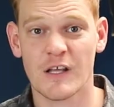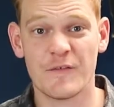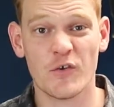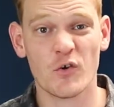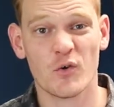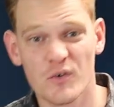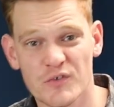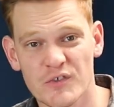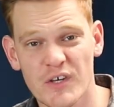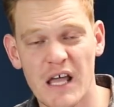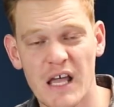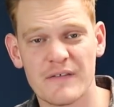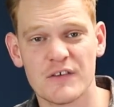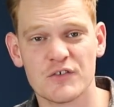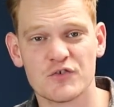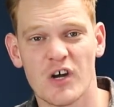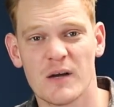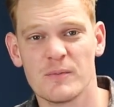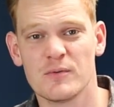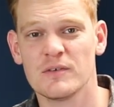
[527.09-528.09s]
If you're also having
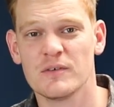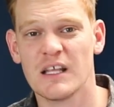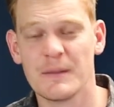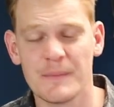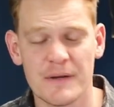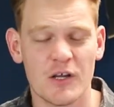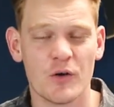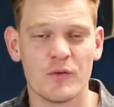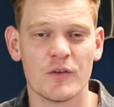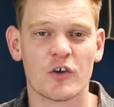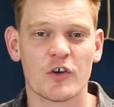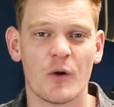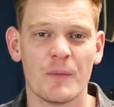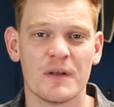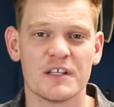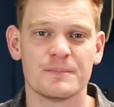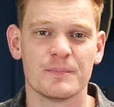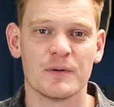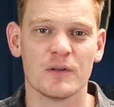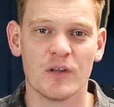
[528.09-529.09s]
trouble, let me know in the
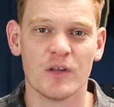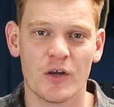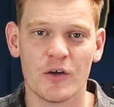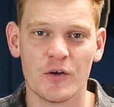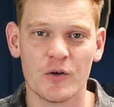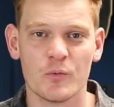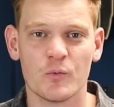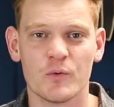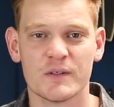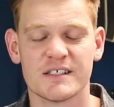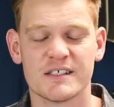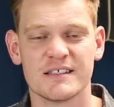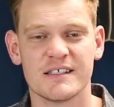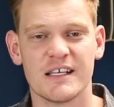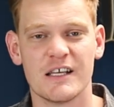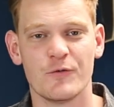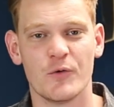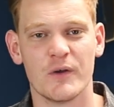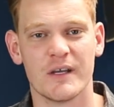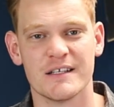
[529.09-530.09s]
comments below. Let's
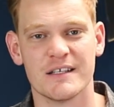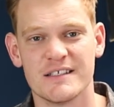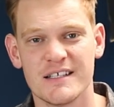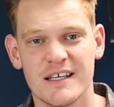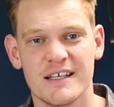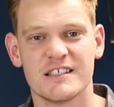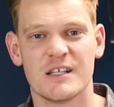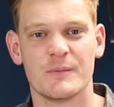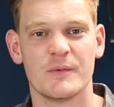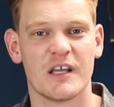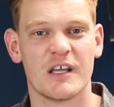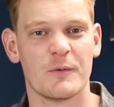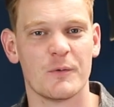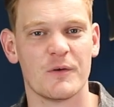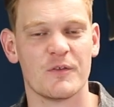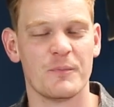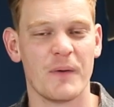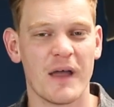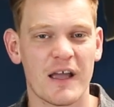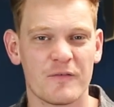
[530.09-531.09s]
see if we can tee something up
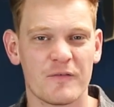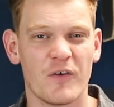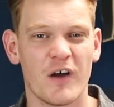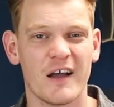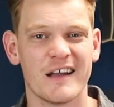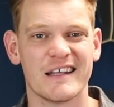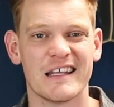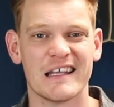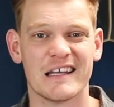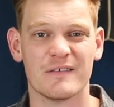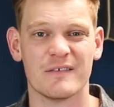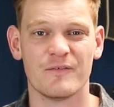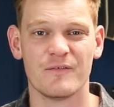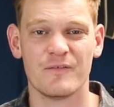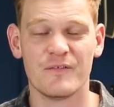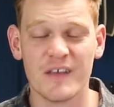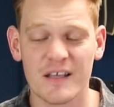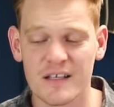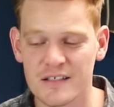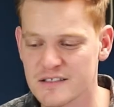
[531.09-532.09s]
with Backfire to get it
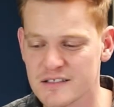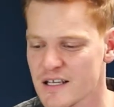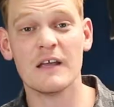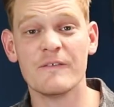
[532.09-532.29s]
fixed.